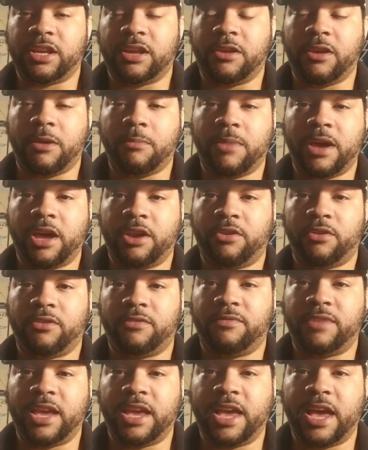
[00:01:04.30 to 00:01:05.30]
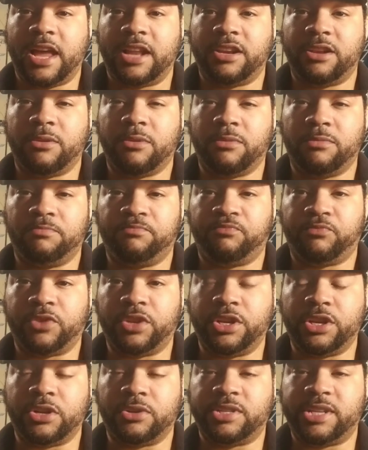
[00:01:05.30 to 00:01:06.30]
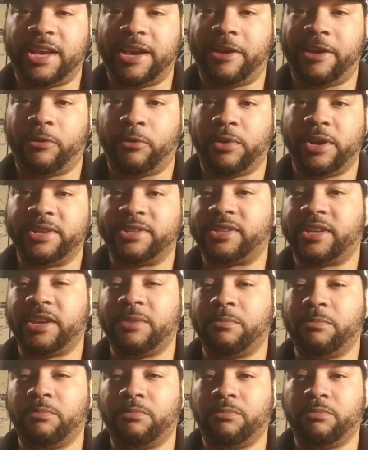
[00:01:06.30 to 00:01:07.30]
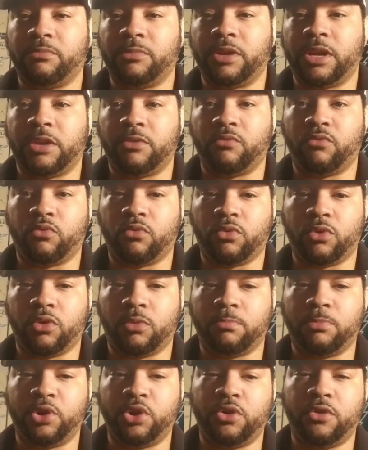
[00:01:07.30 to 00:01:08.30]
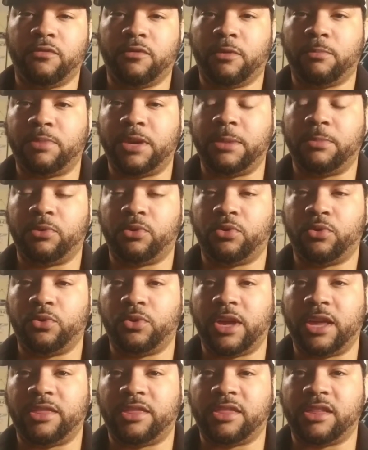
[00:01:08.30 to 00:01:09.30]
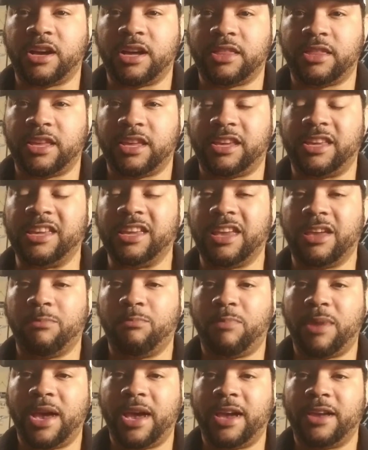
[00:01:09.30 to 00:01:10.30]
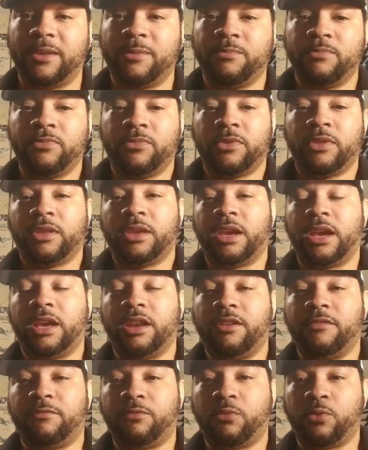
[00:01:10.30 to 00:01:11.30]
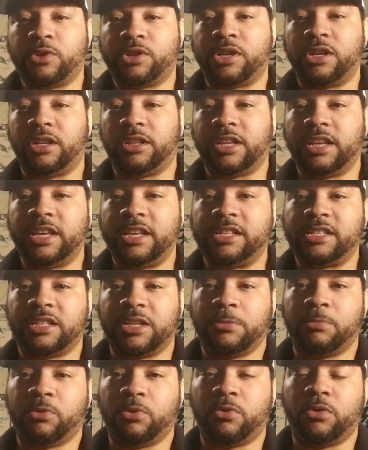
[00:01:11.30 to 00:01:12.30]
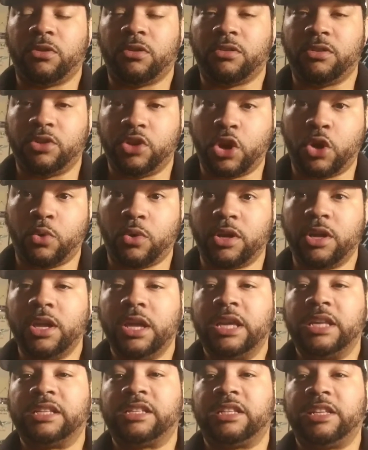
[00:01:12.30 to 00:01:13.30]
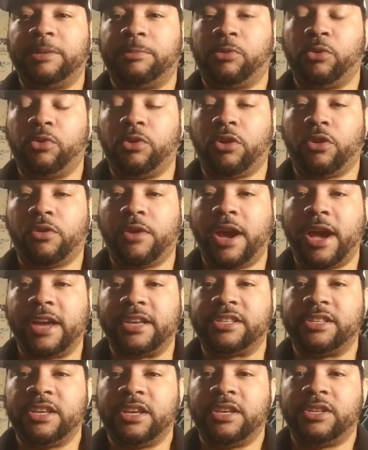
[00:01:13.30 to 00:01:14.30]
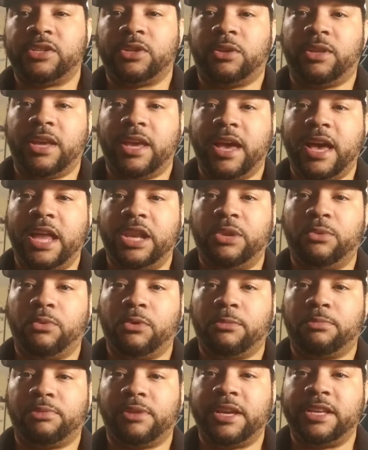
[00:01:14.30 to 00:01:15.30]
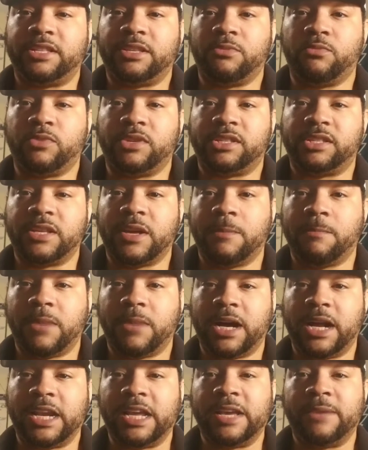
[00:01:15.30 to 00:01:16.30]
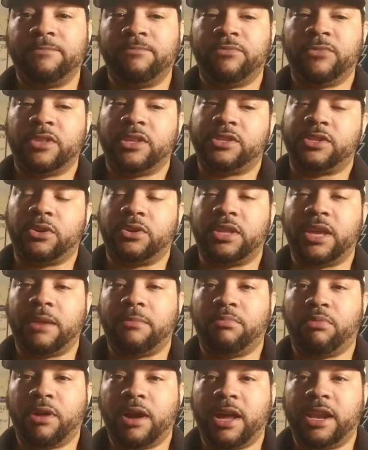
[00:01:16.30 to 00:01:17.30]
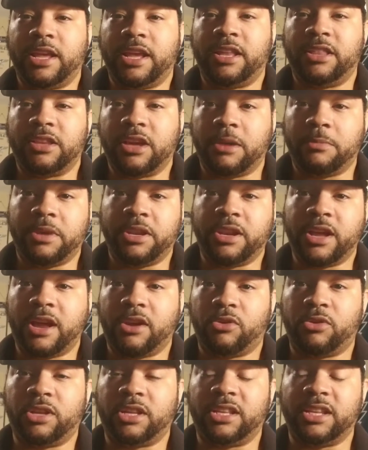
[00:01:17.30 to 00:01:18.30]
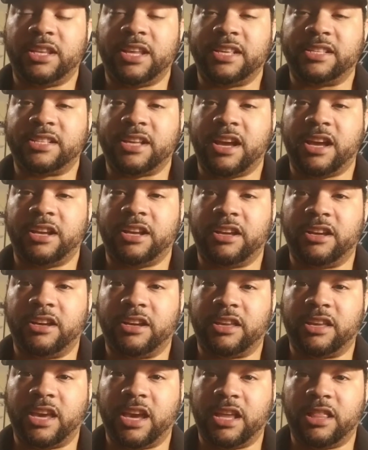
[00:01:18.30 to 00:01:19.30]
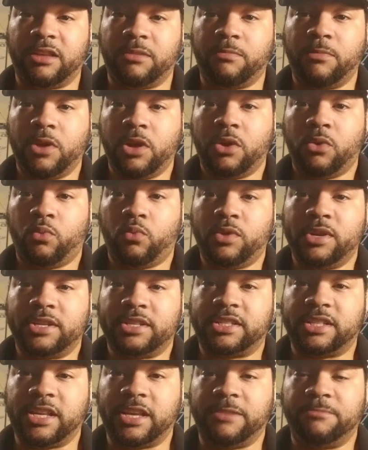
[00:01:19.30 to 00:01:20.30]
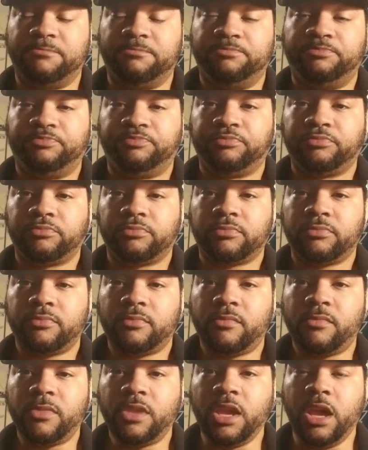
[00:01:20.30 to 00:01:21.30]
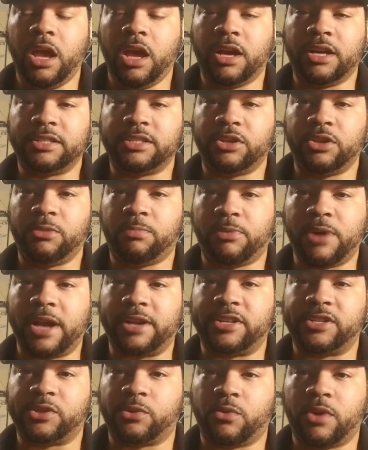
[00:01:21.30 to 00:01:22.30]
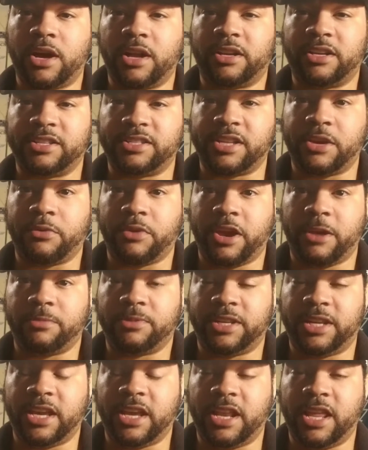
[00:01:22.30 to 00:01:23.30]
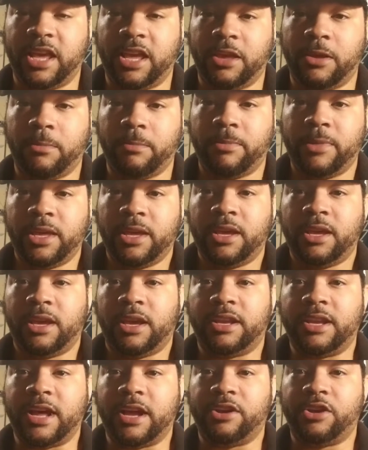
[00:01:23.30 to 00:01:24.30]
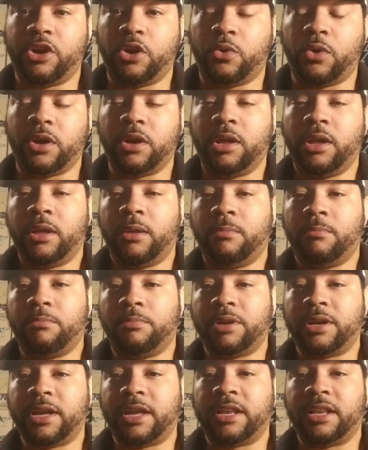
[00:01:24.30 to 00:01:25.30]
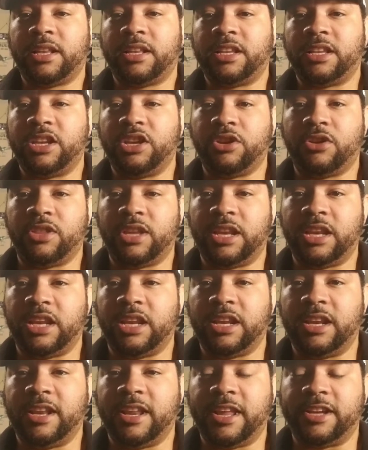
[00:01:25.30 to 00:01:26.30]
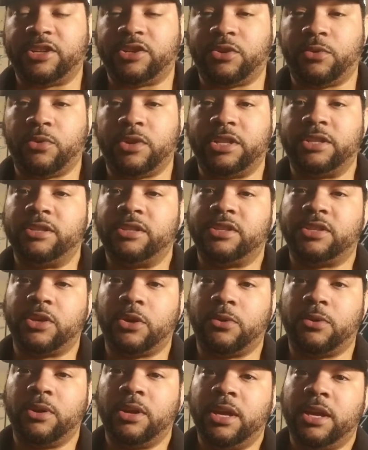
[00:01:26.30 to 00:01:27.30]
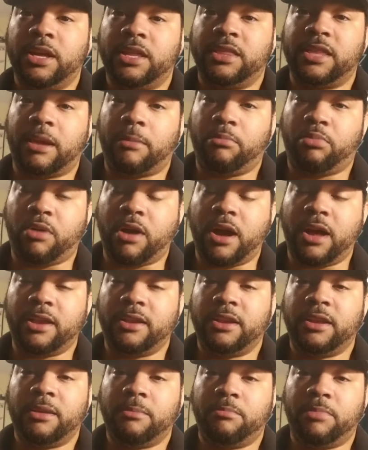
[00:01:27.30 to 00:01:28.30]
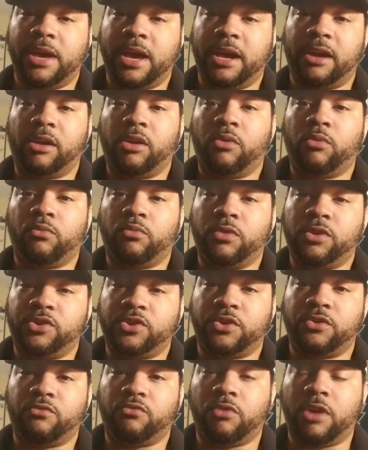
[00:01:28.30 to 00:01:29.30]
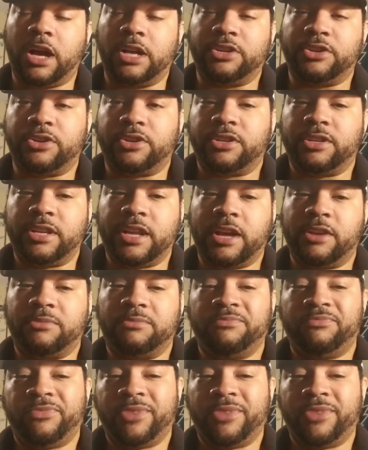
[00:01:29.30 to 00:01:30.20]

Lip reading: a matter of they had to, you know, take risk and maneuver people who they thought they can get back. And unfortunately, Noah slipped through the cracks. So they had to replace him with somebody. So they brought in, I mean, not only did they sign Caleb Wilson to the practice squad because they were able to get him and not Noah, but, you know, they needed an extra one, so they brought back Richard Rodgers. Now,